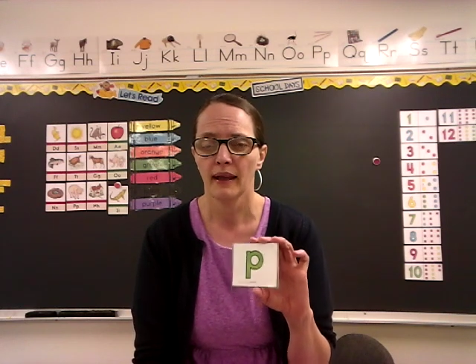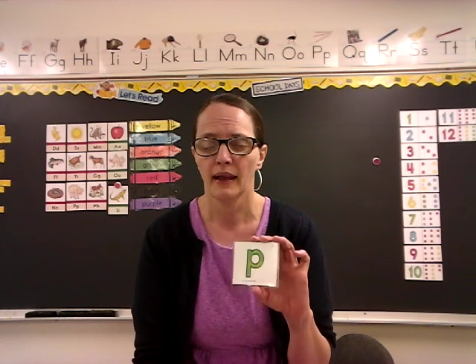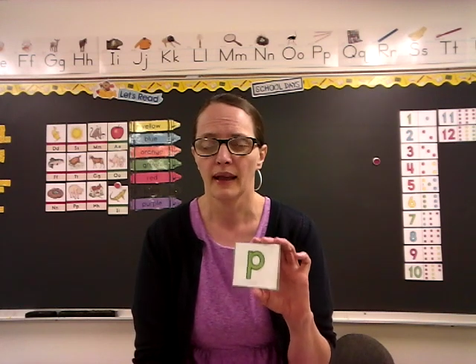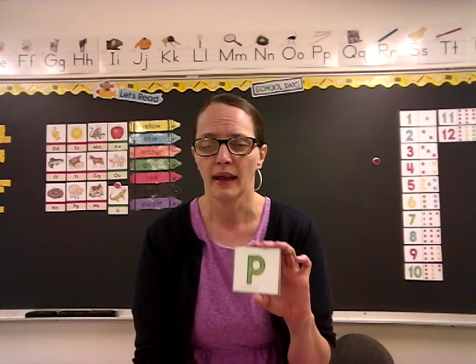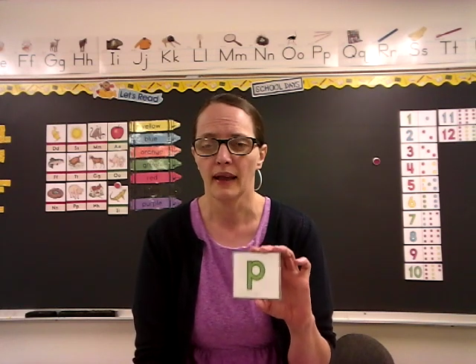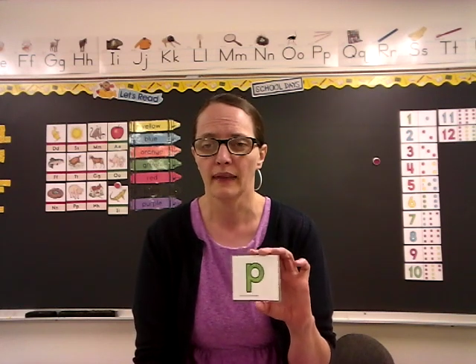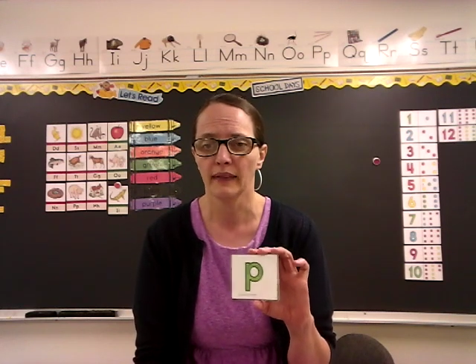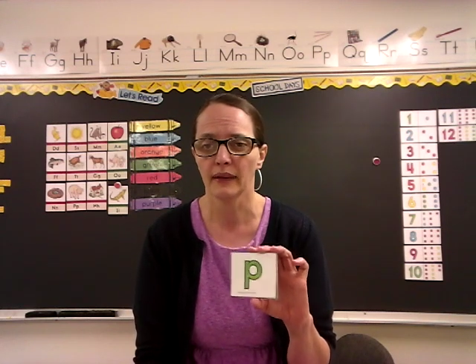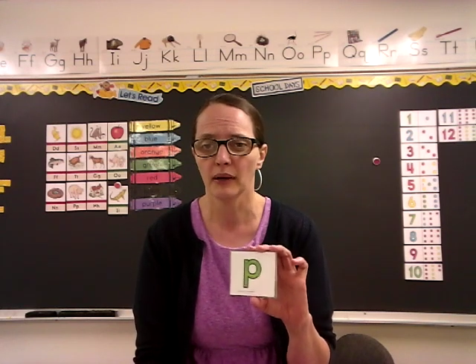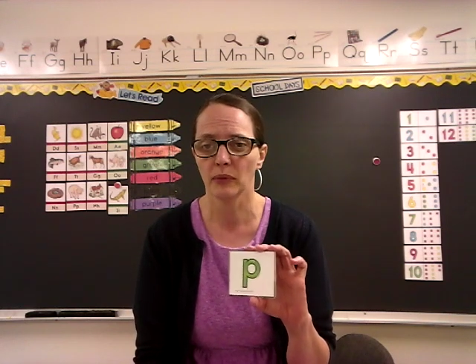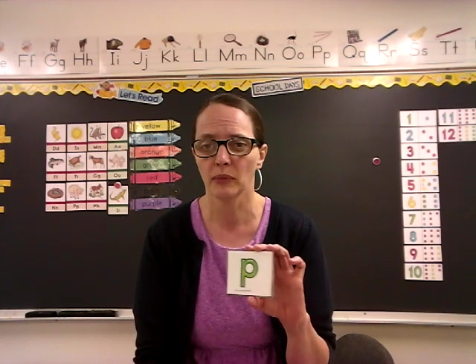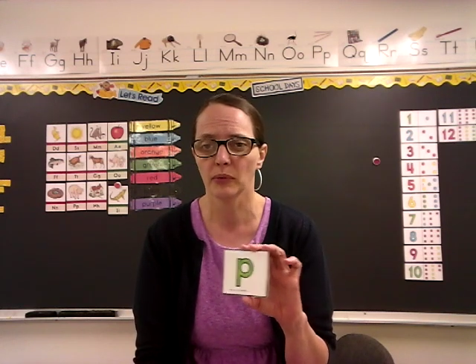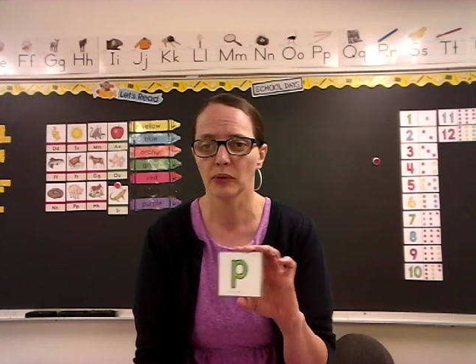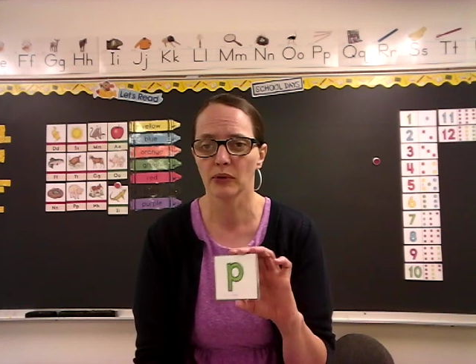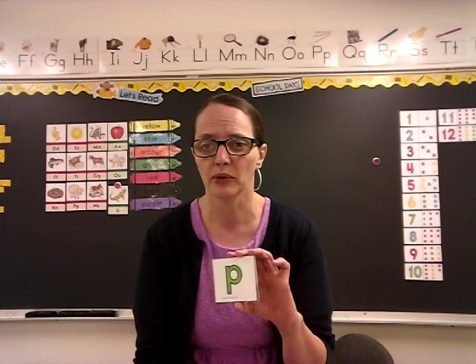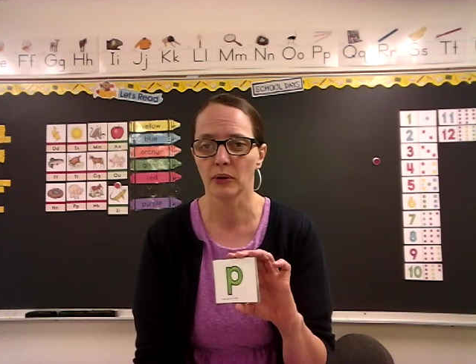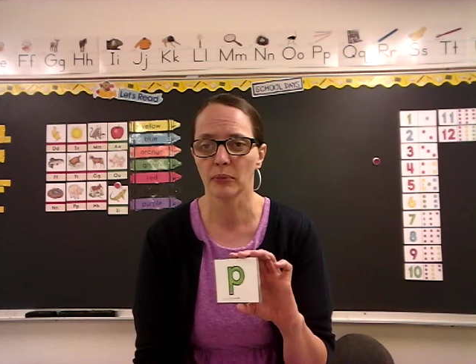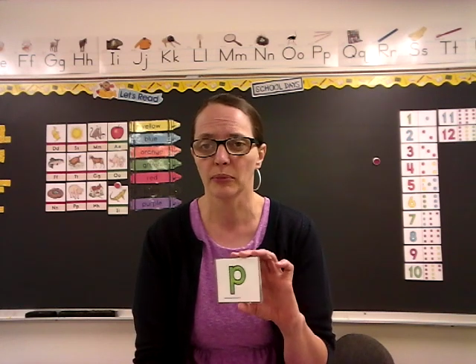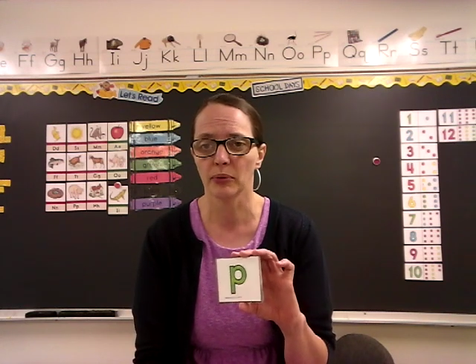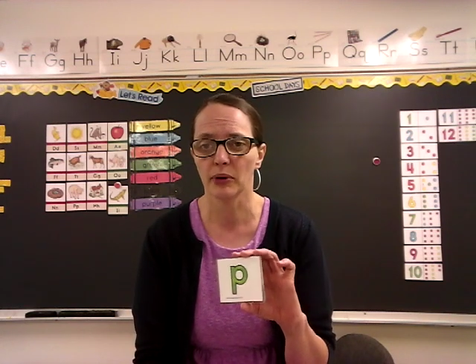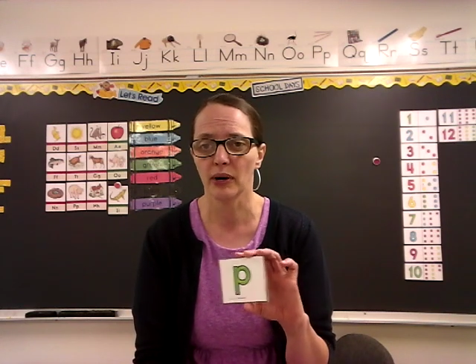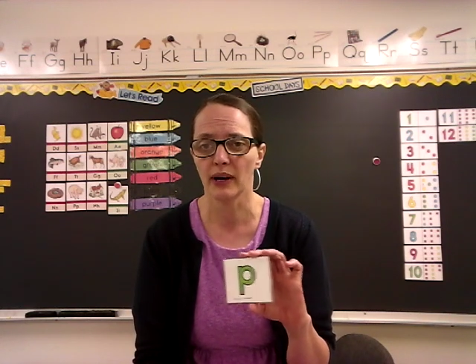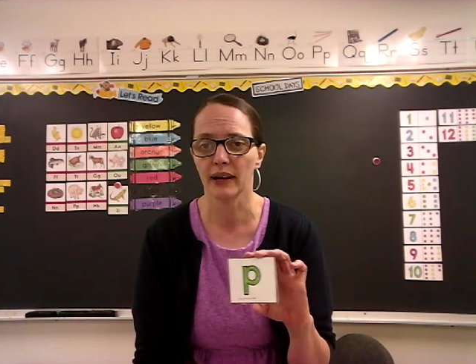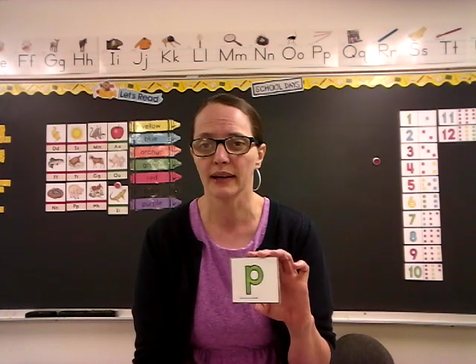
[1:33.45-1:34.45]
And then we're going
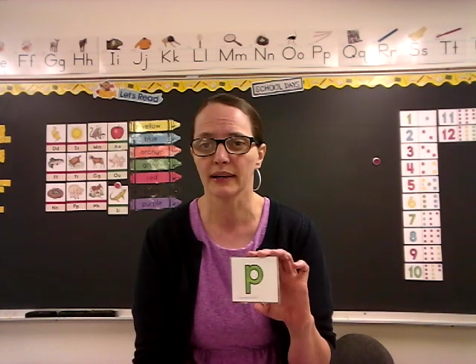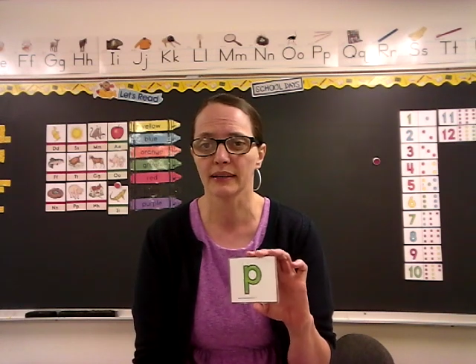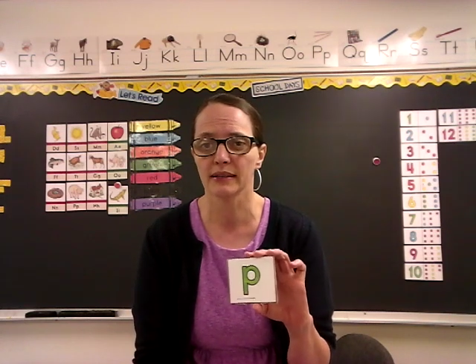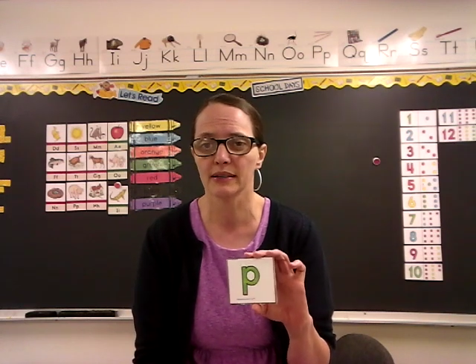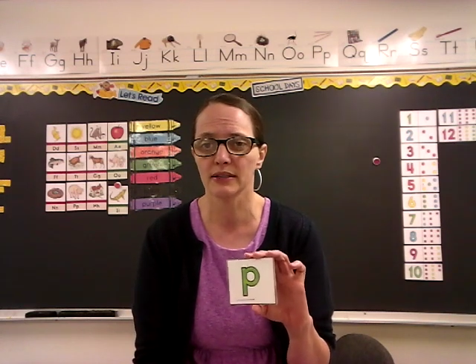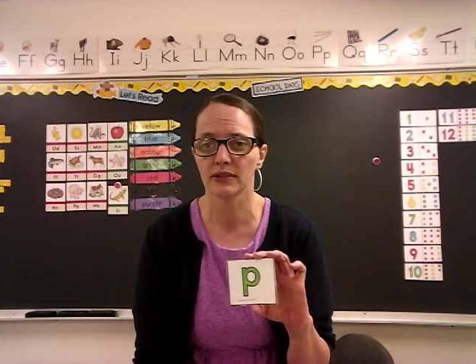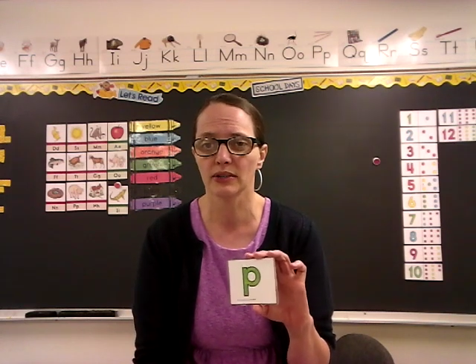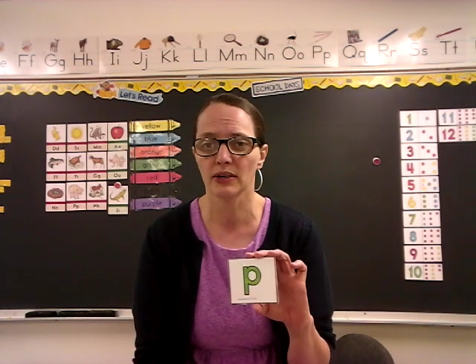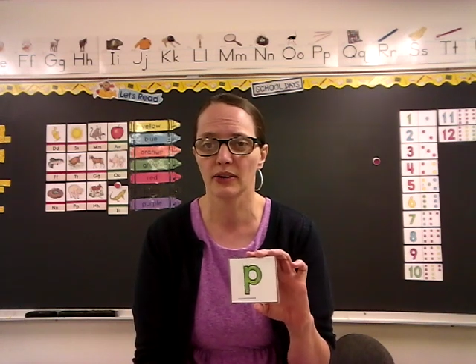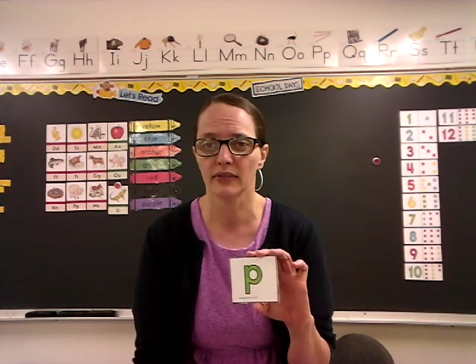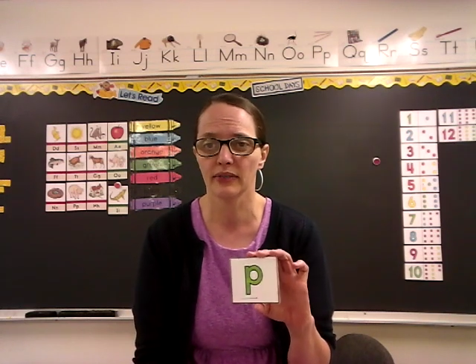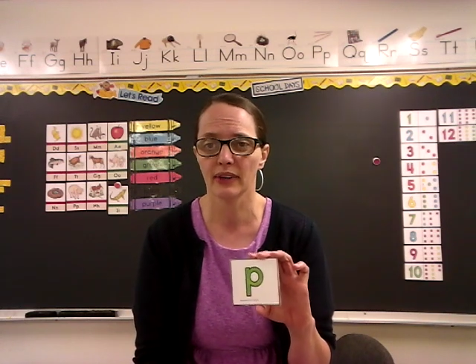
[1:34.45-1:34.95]
to practice our